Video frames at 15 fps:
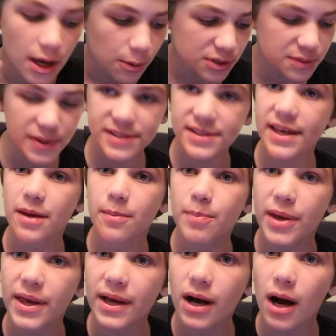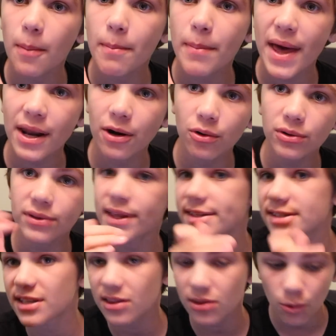which means they can pick up metal
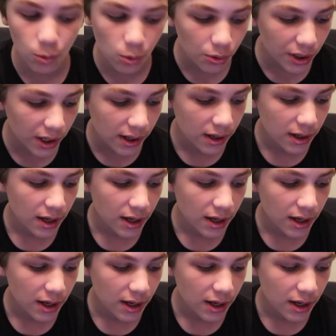that's in the water.